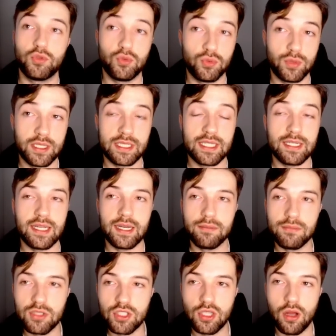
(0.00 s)
pretty
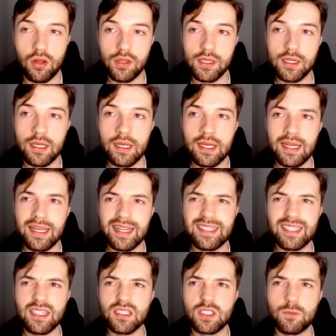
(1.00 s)
damn solid.
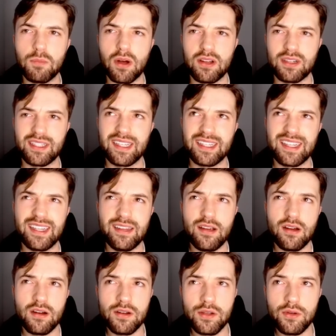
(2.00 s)
It's a good spot to get
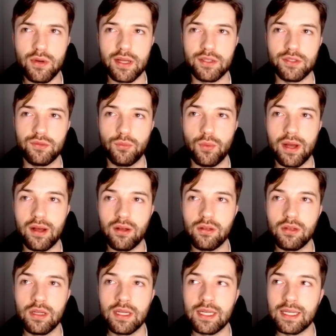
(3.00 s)
Keanu as
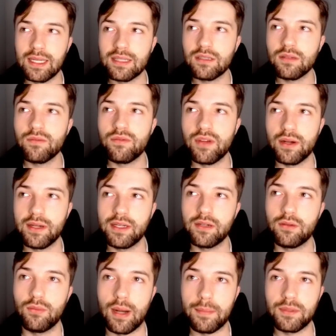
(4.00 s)
well. He has some very
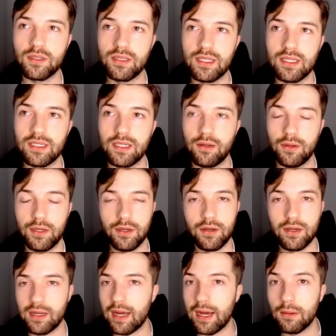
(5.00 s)
good reps on the interior,
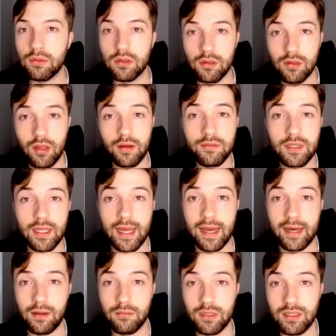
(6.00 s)
and I would love to
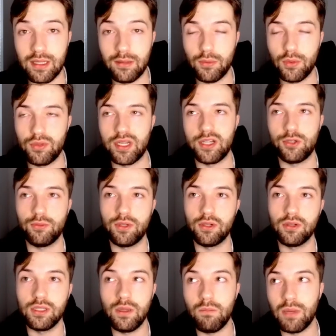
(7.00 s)
add him into that rotation with
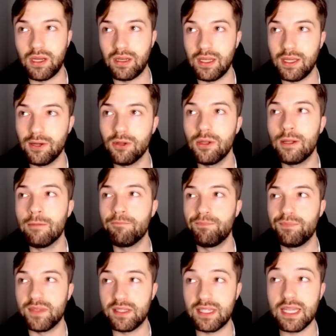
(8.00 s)
Aleem McNeil.
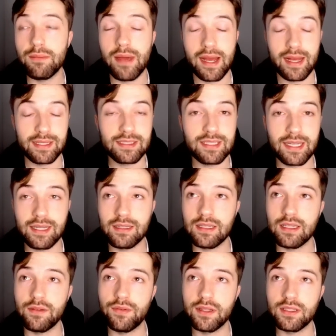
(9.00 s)
This team has taken
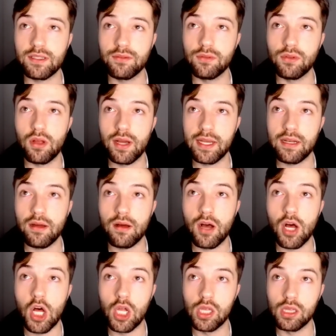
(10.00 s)
defensive line
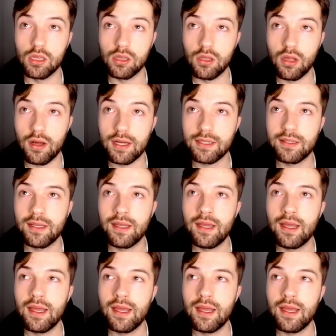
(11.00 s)
a lot,